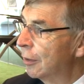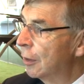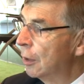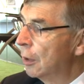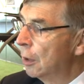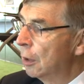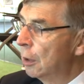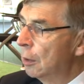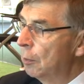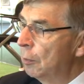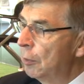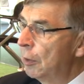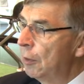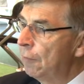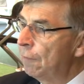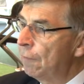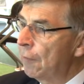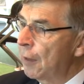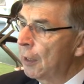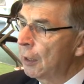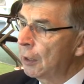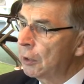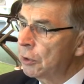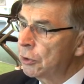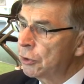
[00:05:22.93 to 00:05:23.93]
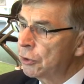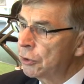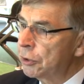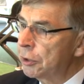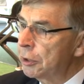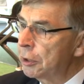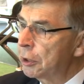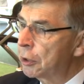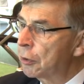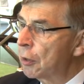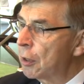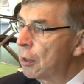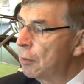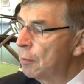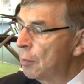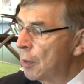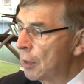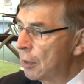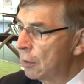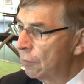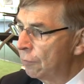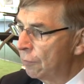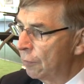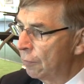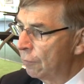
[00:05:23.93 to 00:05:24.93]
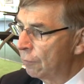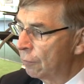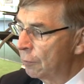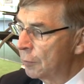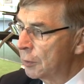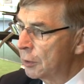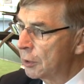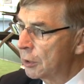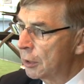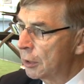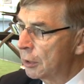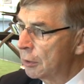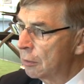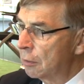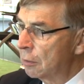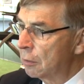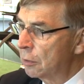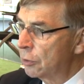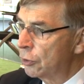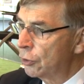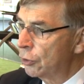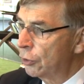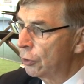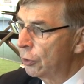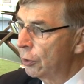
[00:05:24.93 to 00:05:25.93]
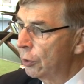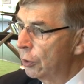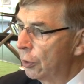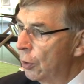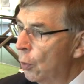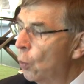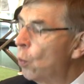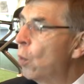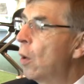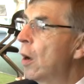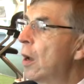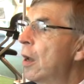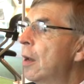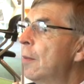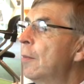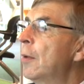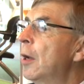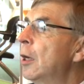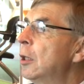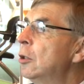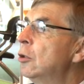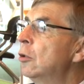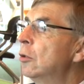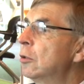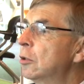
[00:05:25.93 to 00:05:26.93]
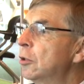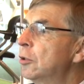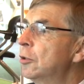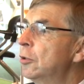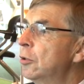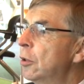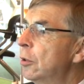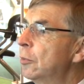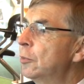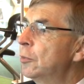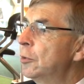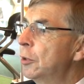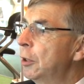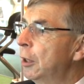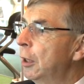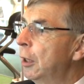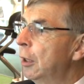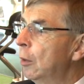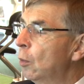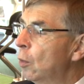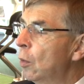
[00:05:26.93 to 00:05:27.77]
Mm. But if I can see a great benefit from a technology, why am I not adopting it?